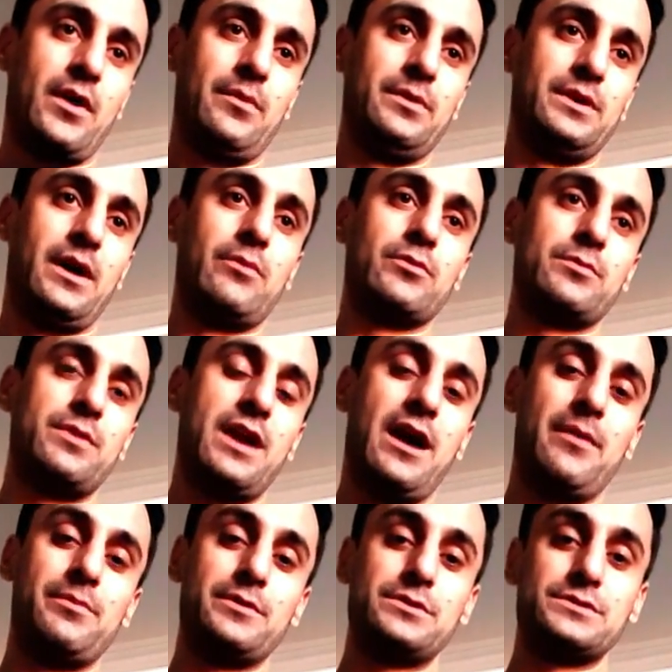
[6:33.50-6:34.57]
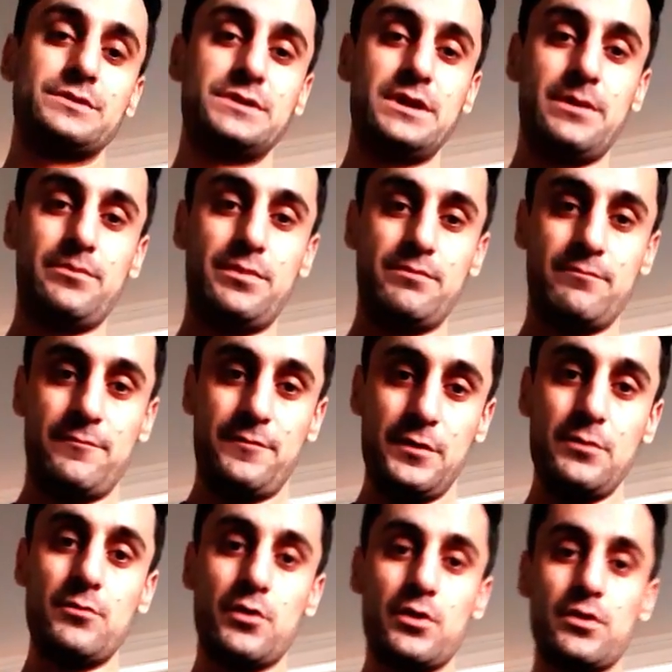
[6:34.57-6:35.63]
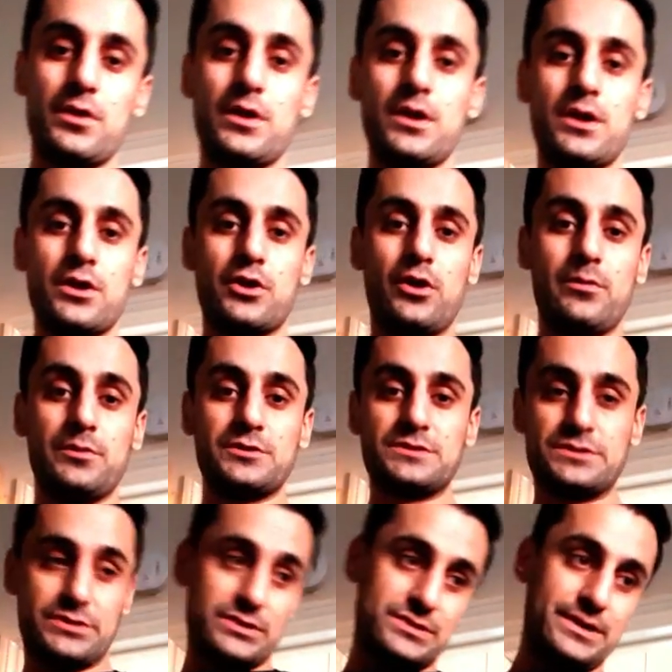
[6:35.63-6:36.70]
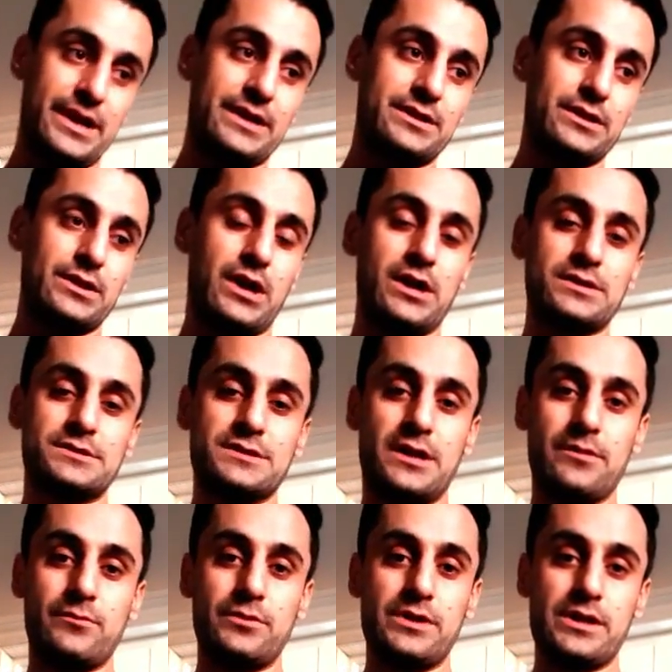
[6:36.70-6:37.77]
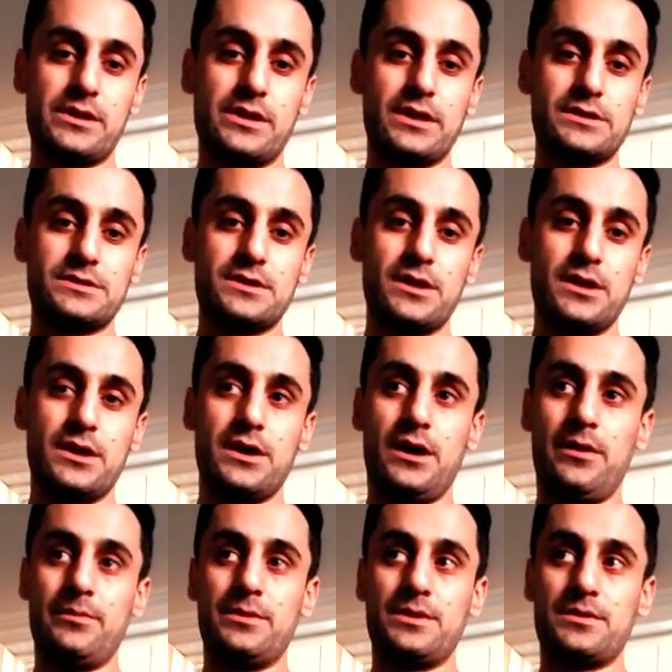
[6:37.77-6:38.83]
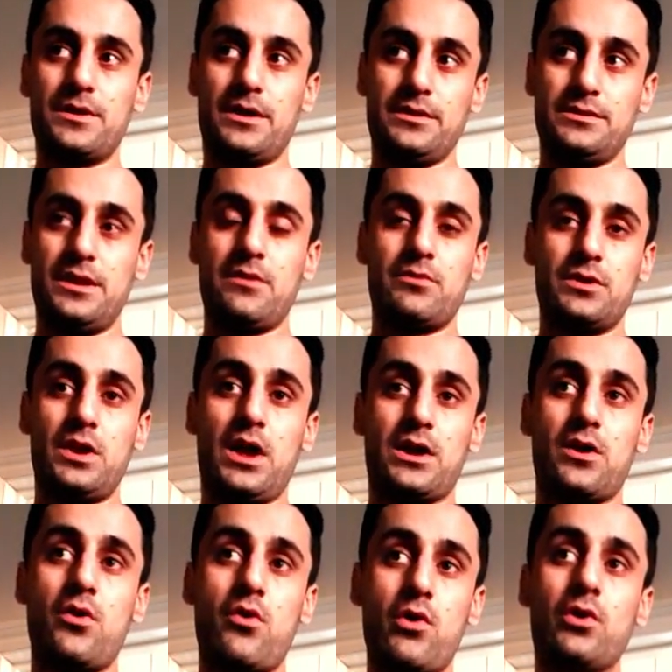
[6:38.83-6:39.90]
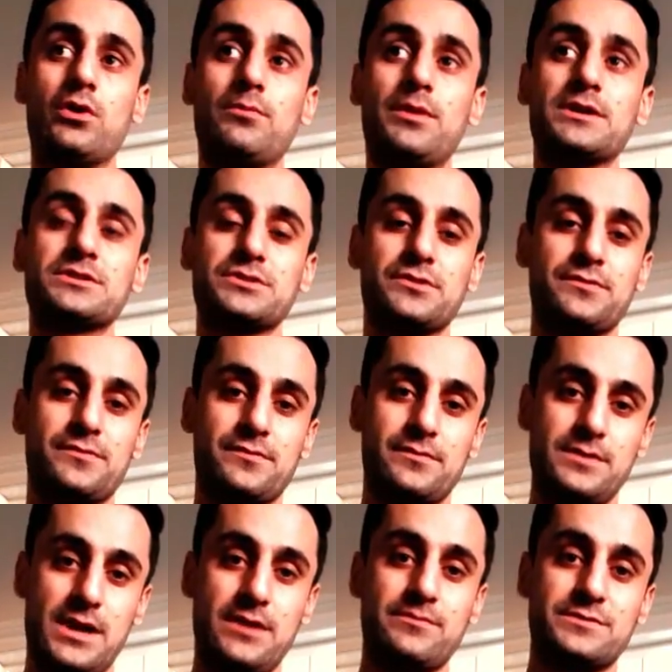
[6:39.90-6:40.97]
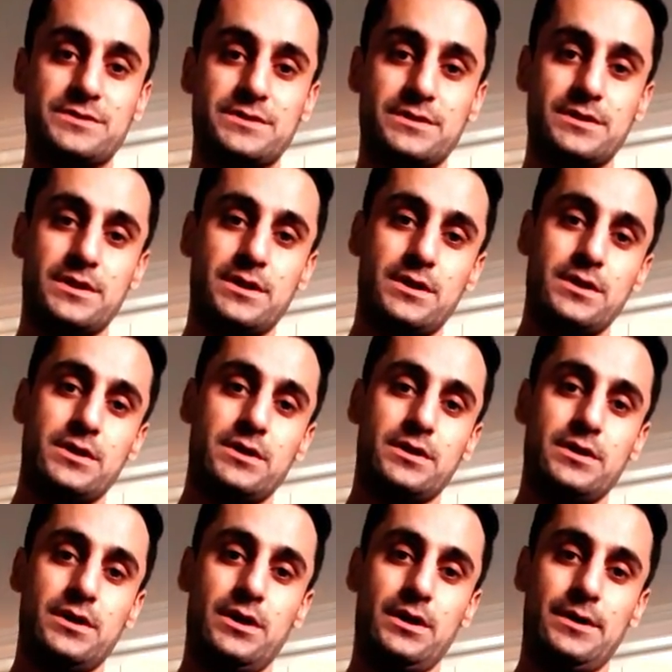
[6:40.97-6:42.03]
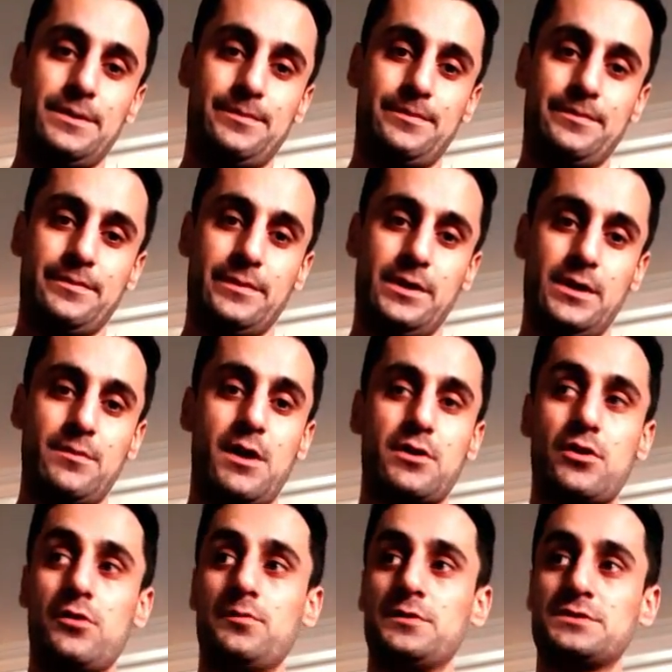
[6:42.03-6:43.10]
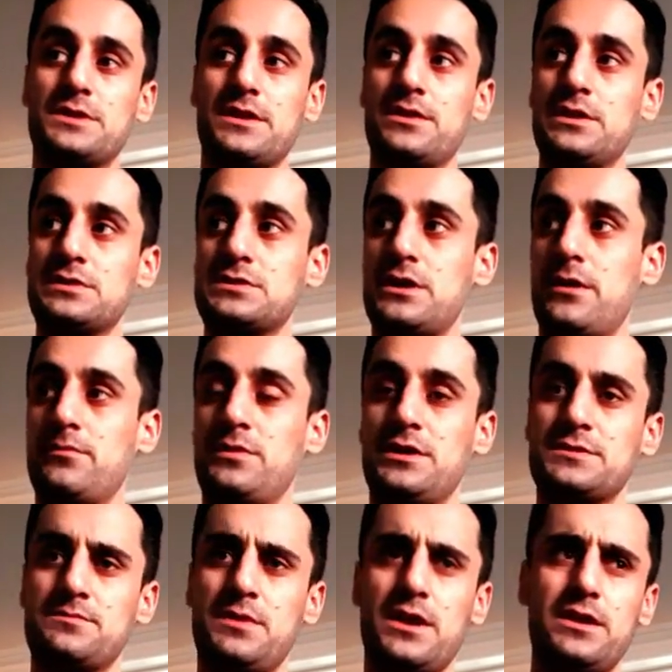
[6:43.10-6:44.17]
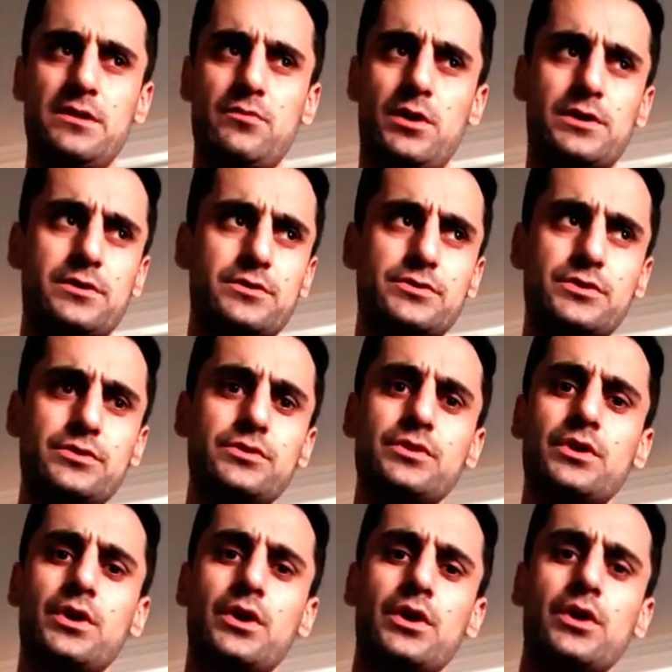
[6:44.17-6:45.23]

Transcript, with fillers: I mean, I would be happy to see a few more comments, just like the last time we did this. I mean, there were like a whole bunch of names um, in our comments, and this time there's barely one or two.